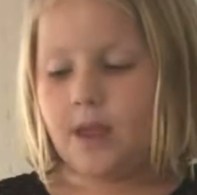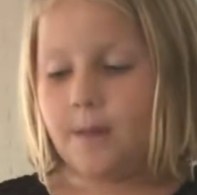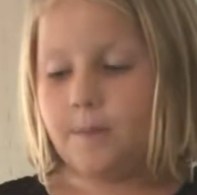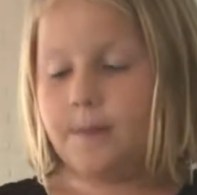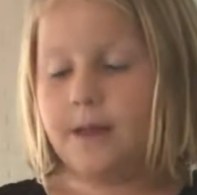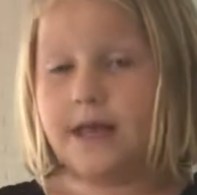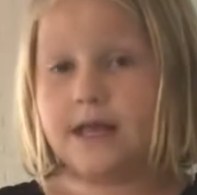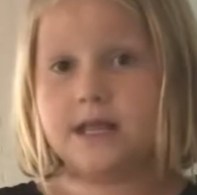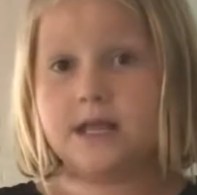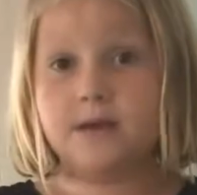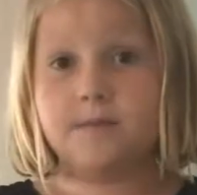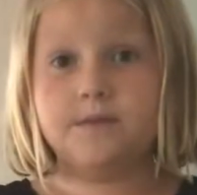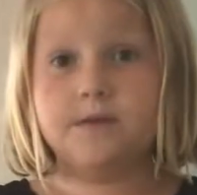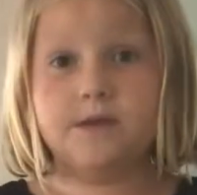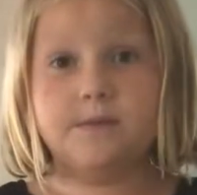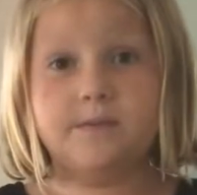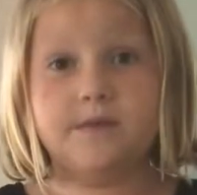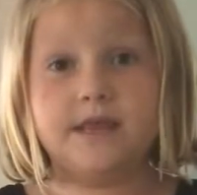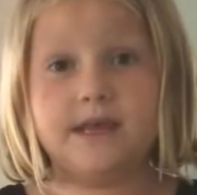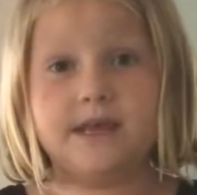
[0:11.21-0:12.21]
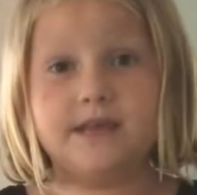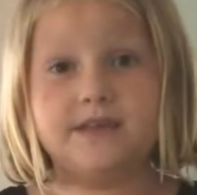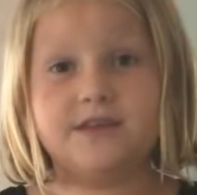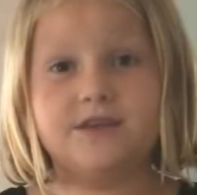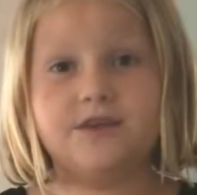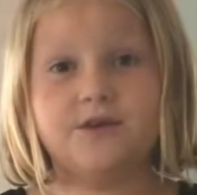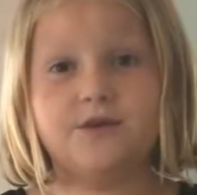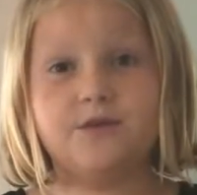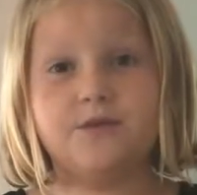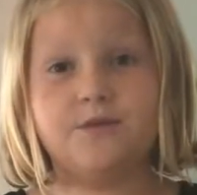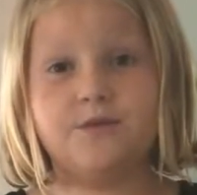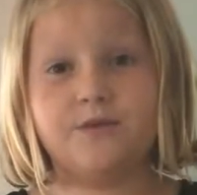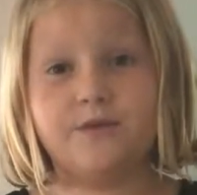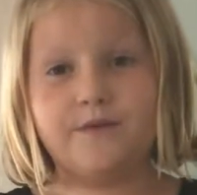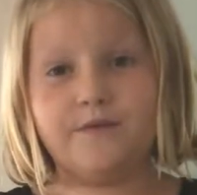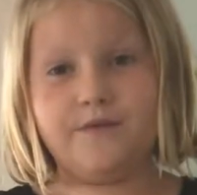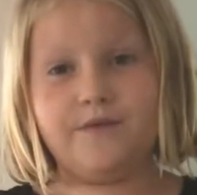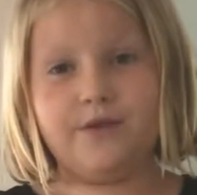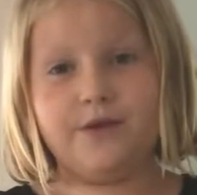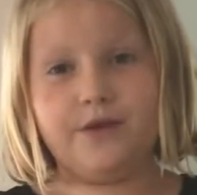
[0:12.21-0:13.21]
picked up some things to
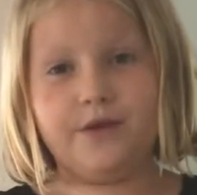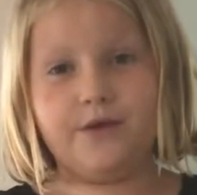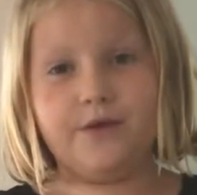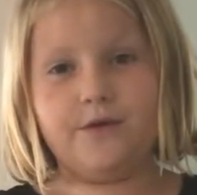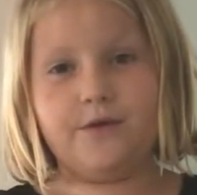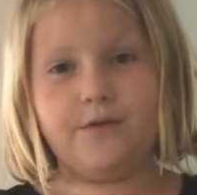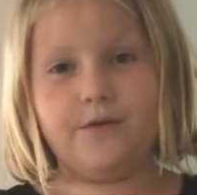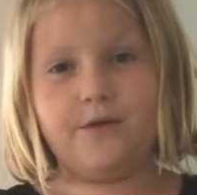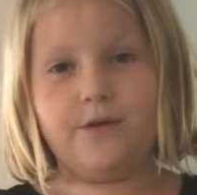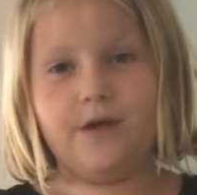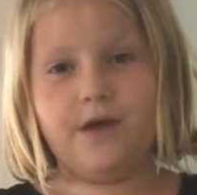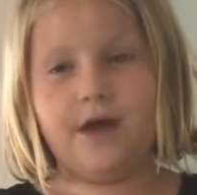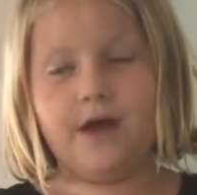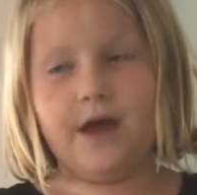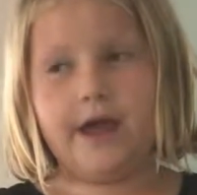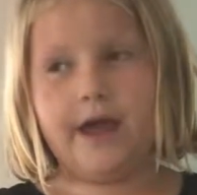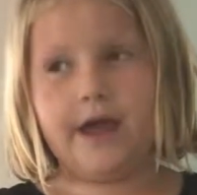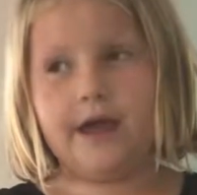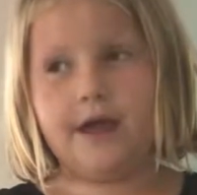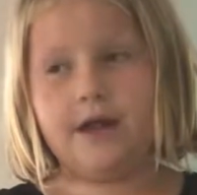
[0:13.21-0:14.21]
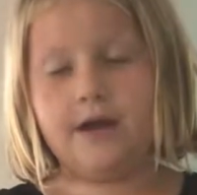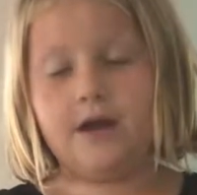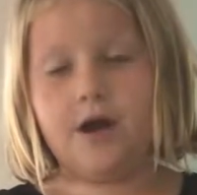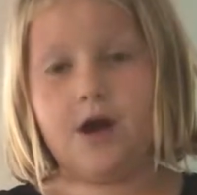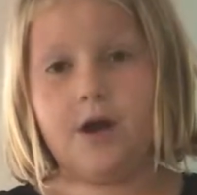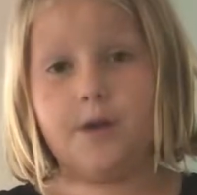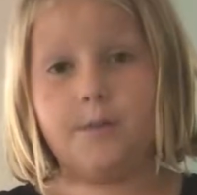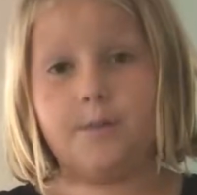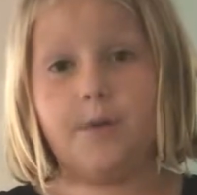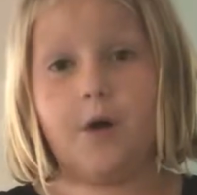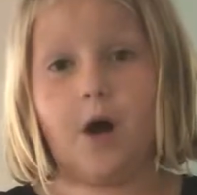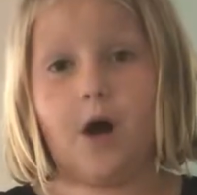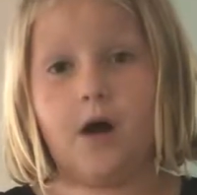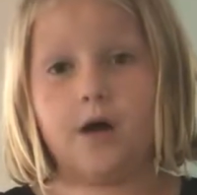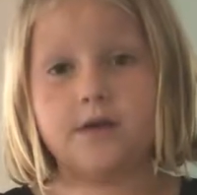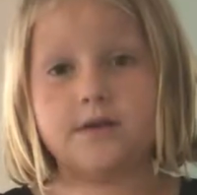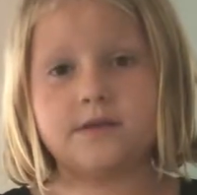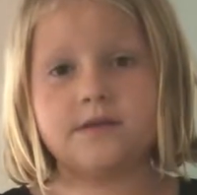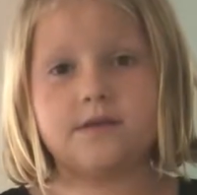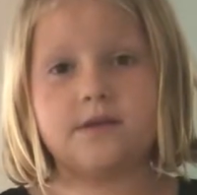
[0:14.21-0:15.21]
review and
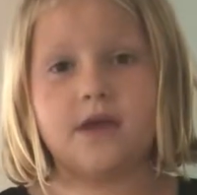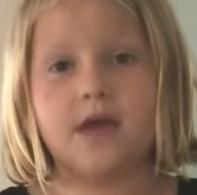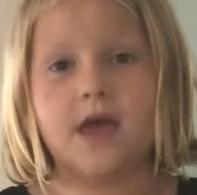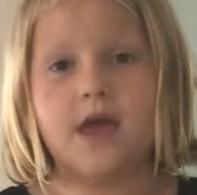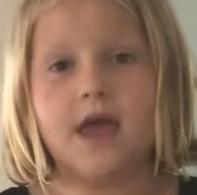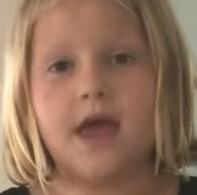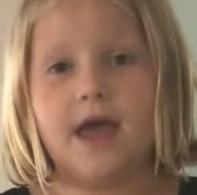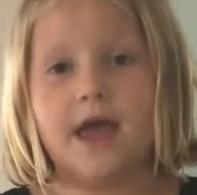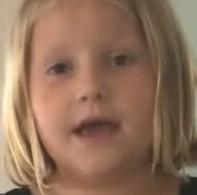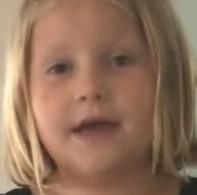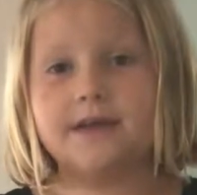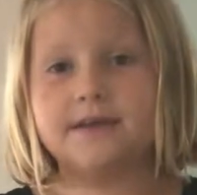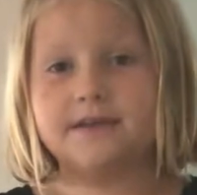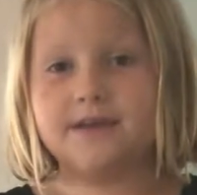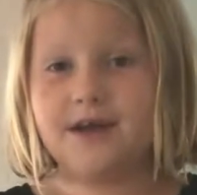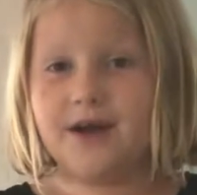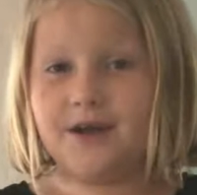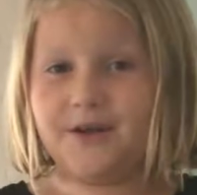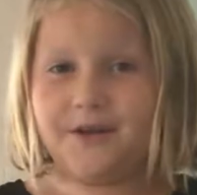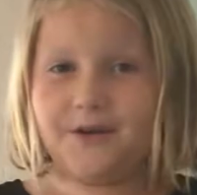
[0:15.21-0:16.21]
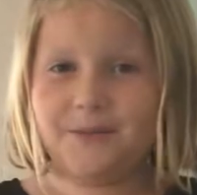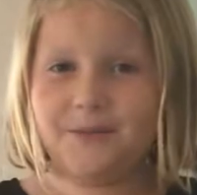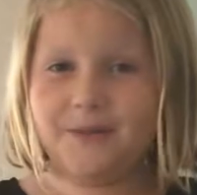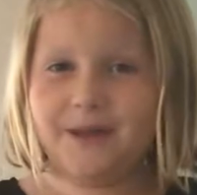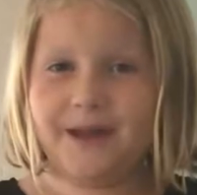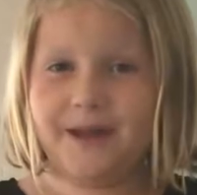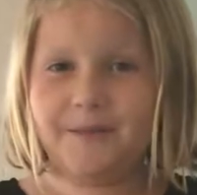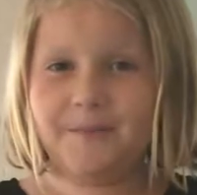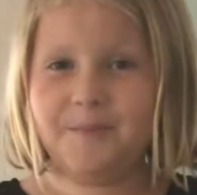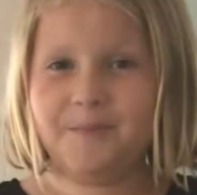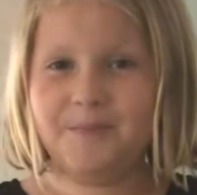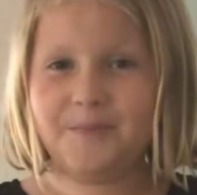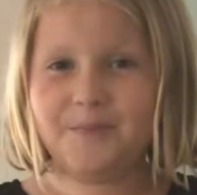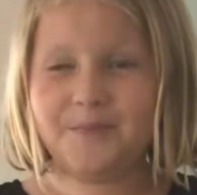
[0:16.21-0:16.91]
unbox and cut open.